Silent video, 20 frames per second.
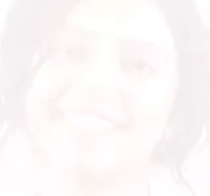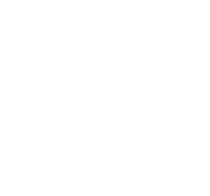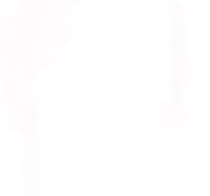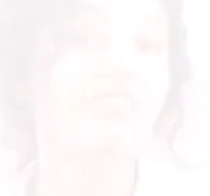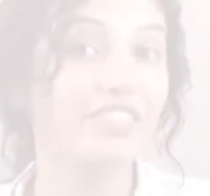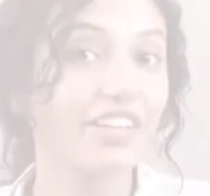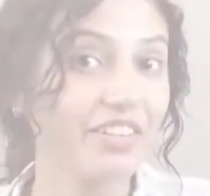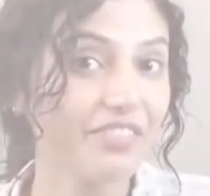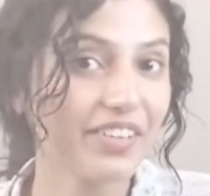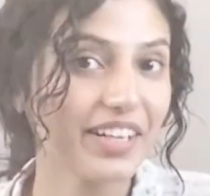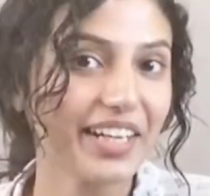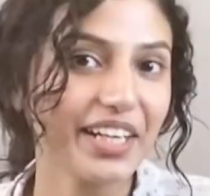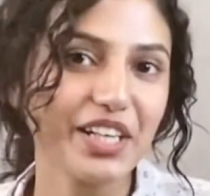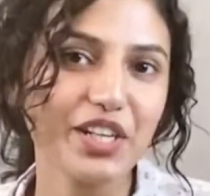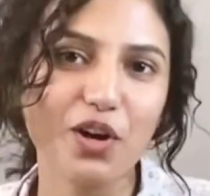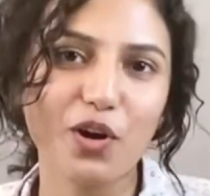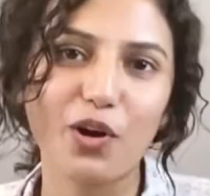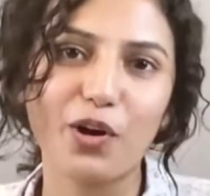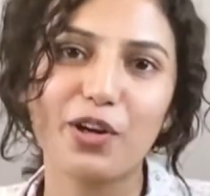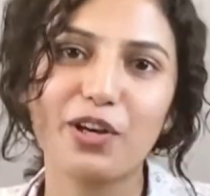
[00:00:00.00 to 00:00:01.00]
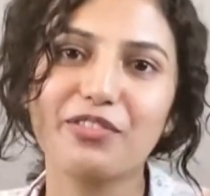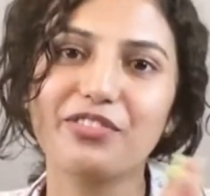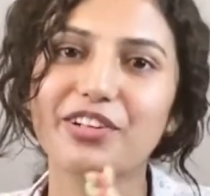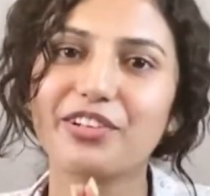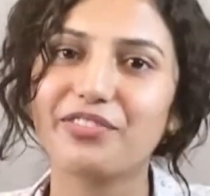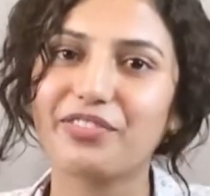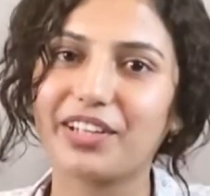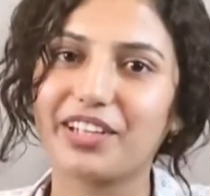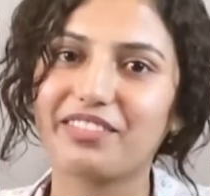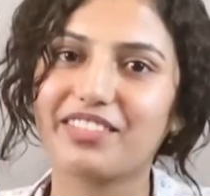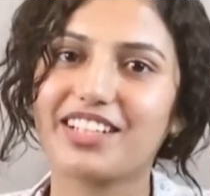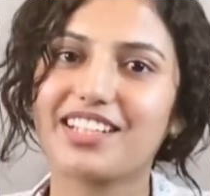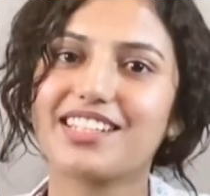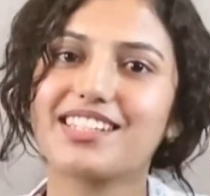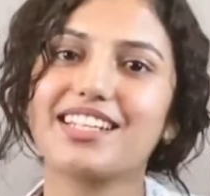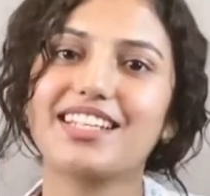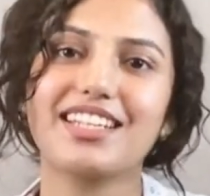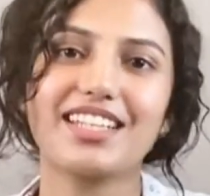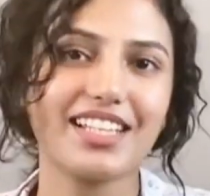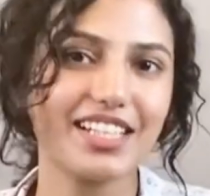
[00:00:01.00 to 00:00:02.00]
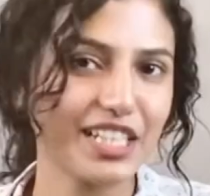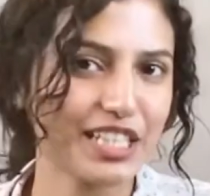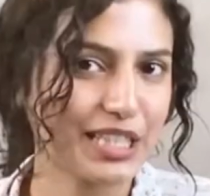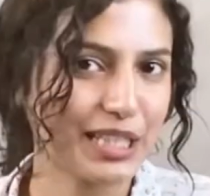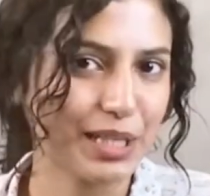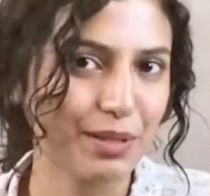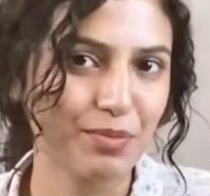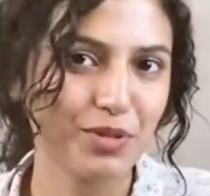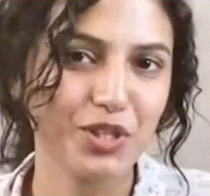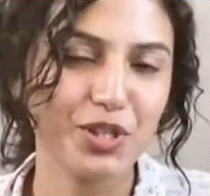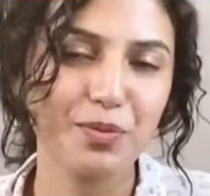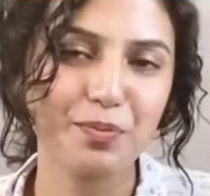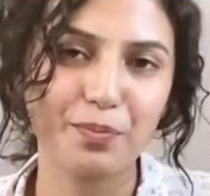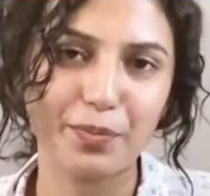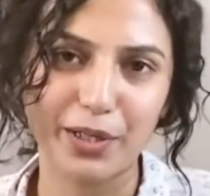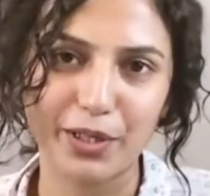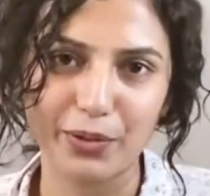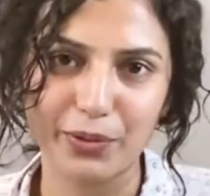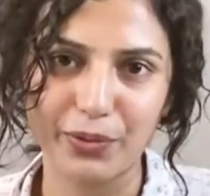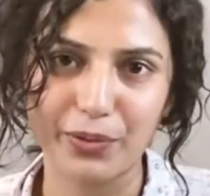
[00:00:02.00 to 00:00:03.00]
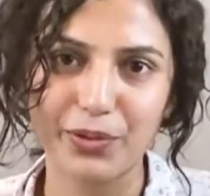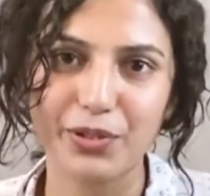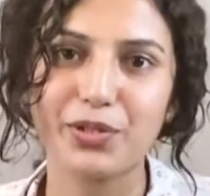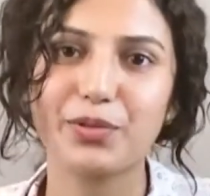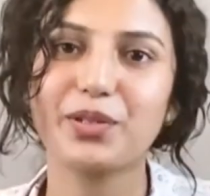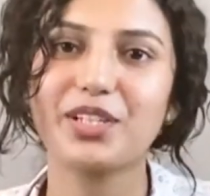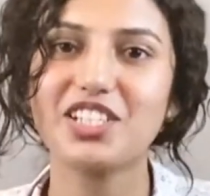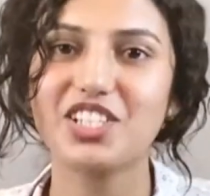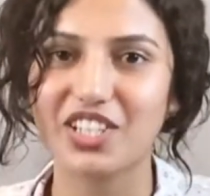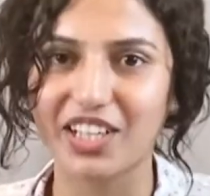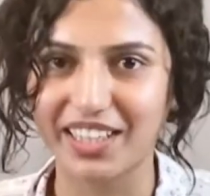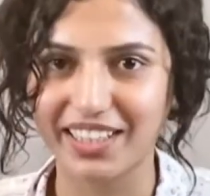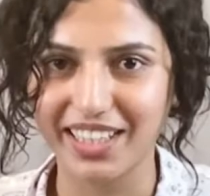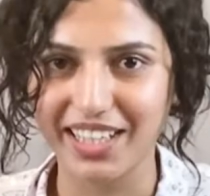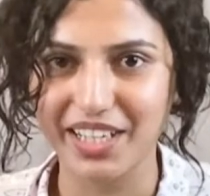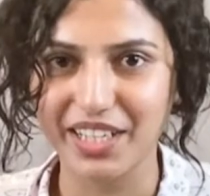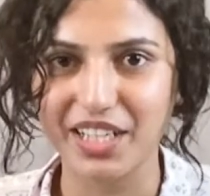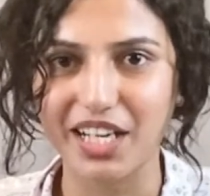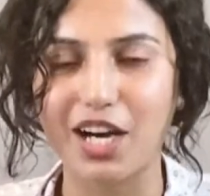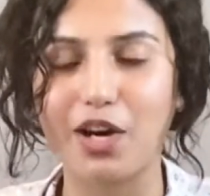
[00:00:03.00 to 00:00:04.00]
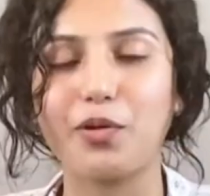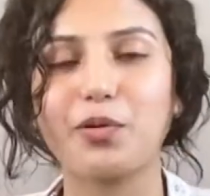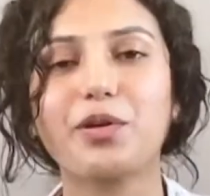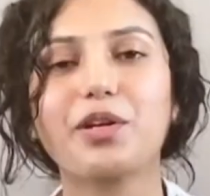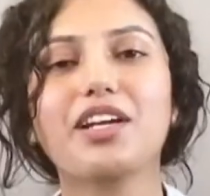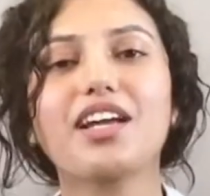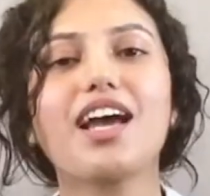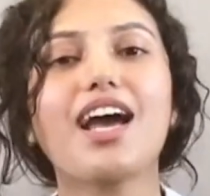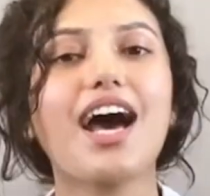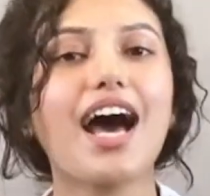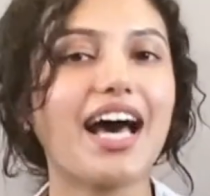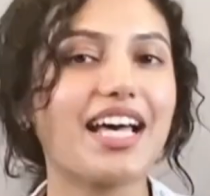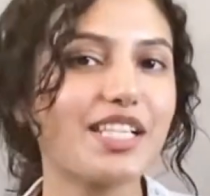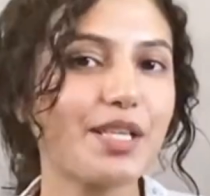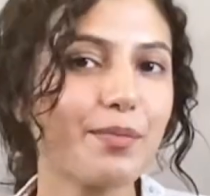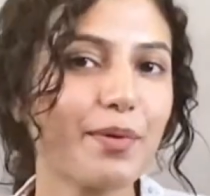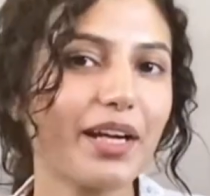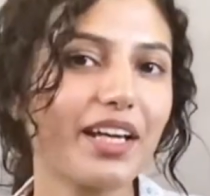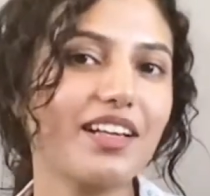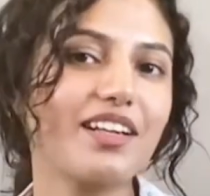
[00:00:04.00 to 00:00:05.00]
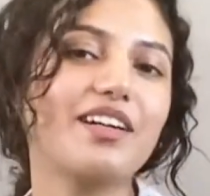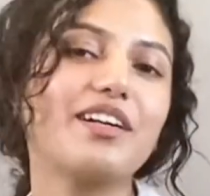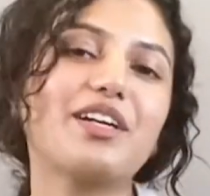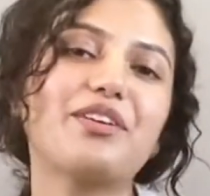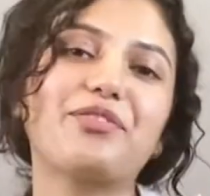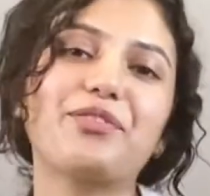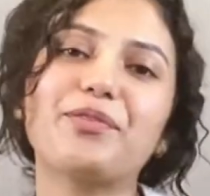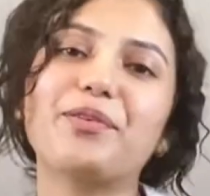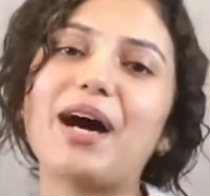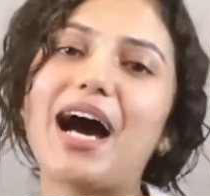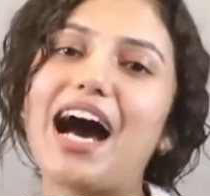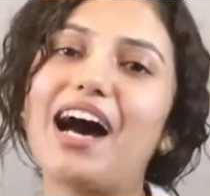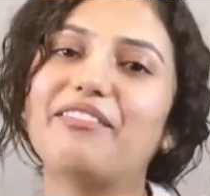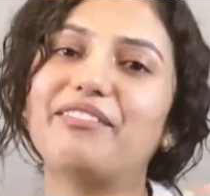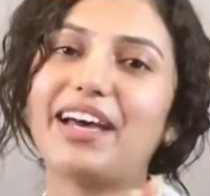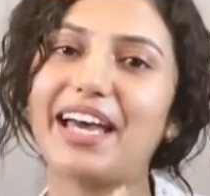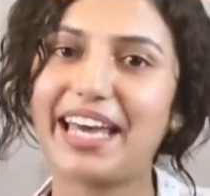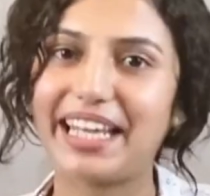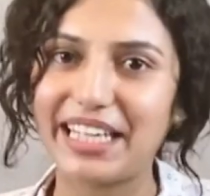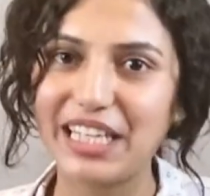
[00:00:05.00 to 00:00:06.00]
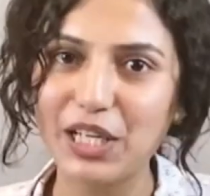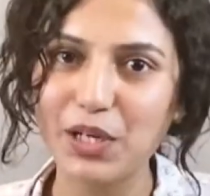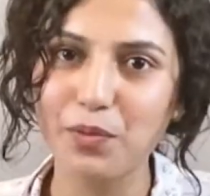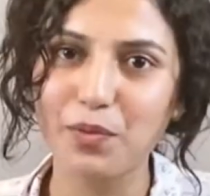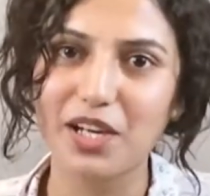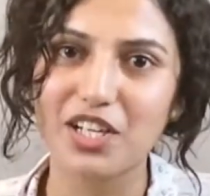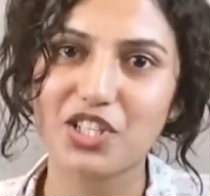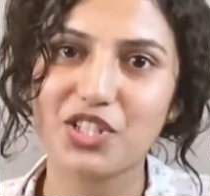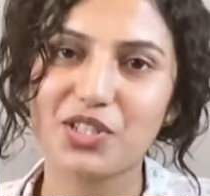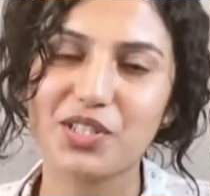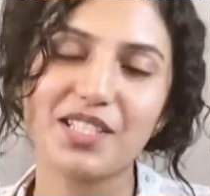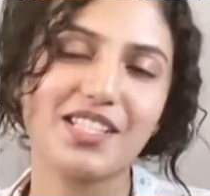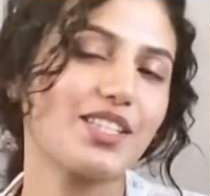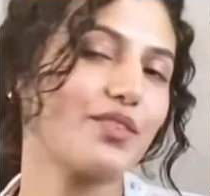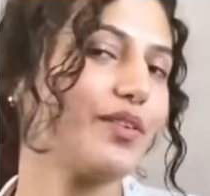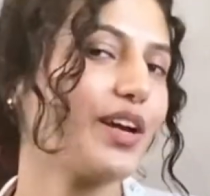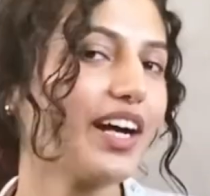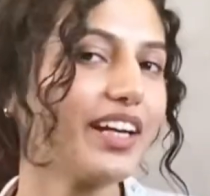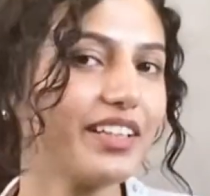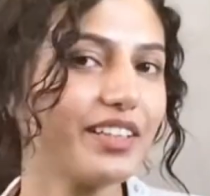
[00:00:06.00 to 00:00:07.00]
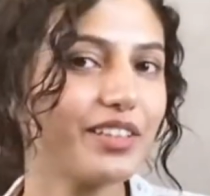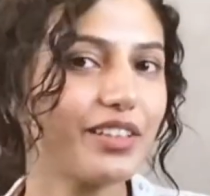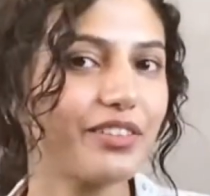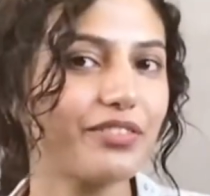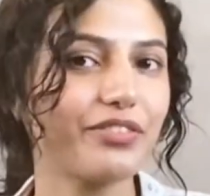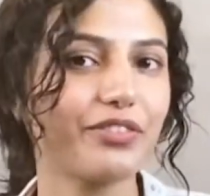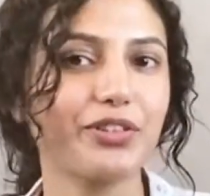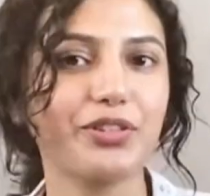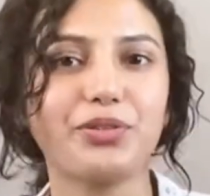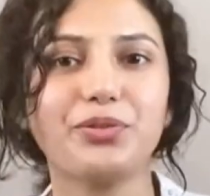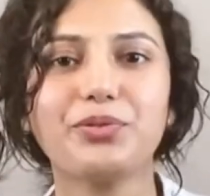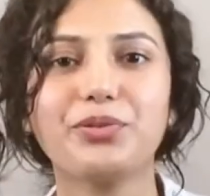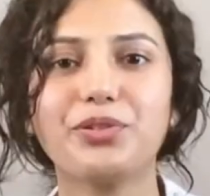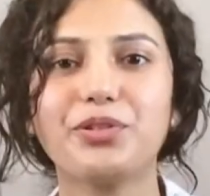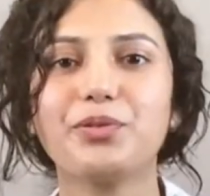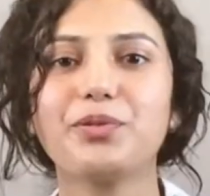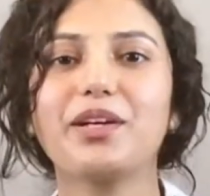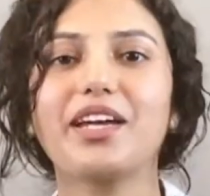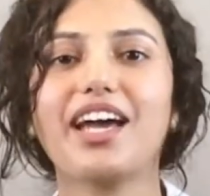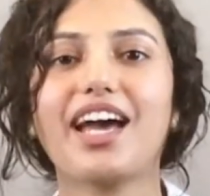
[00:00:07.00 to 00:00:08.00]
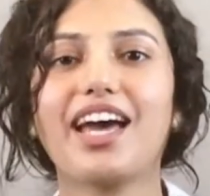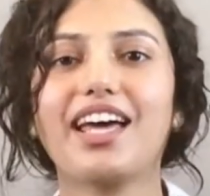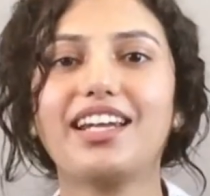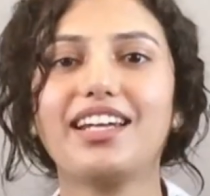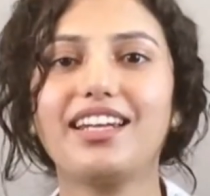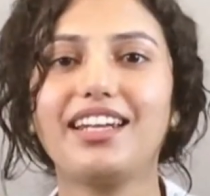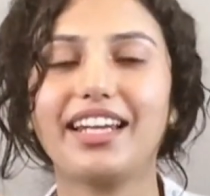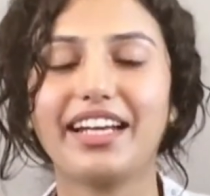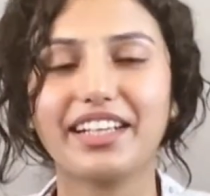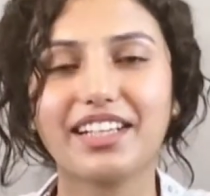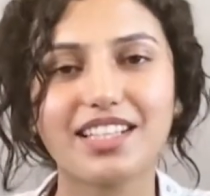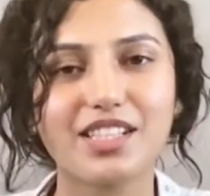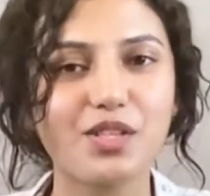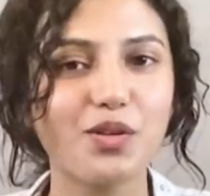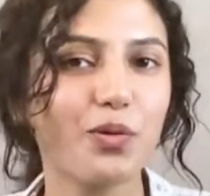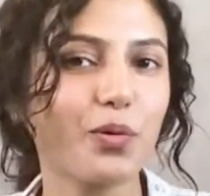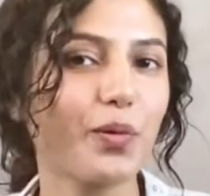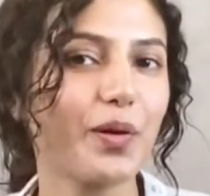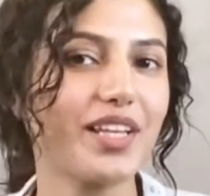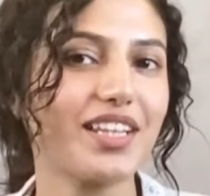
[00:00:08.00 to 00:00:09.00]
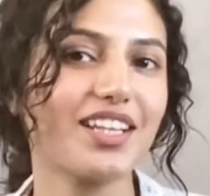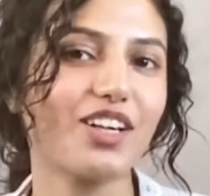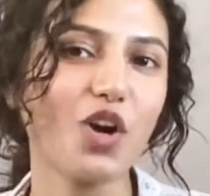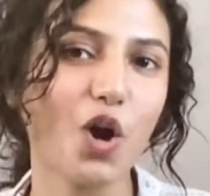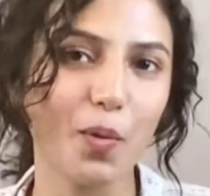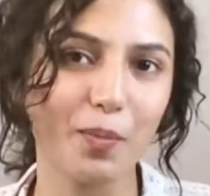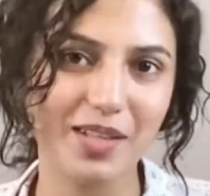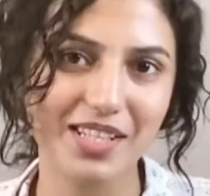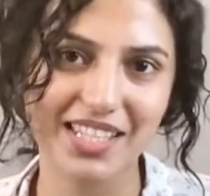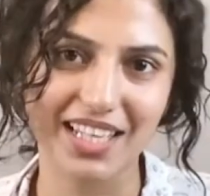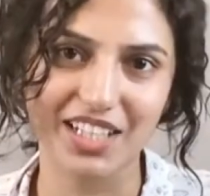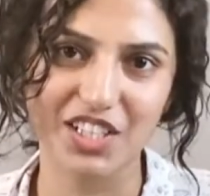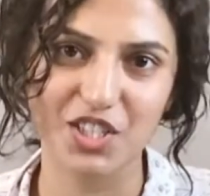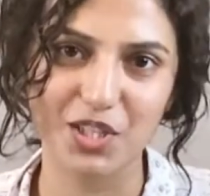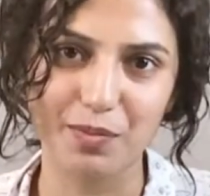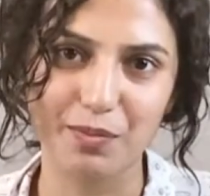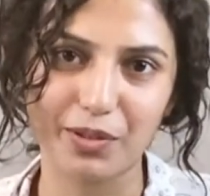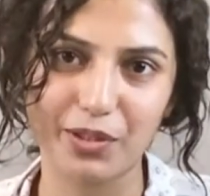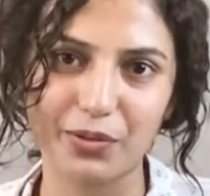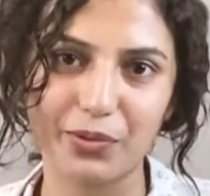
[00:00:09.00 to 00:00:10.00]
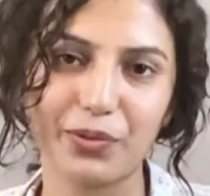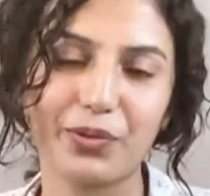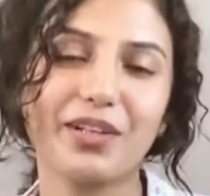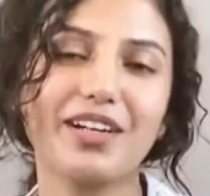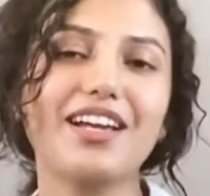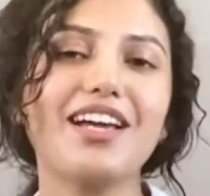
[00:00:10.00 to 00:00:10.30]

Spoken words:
We've linked all of our favorites in the description below. You can check that out. As a beginner, if you have any questions, we are here for you. You can let us know in the comment section below.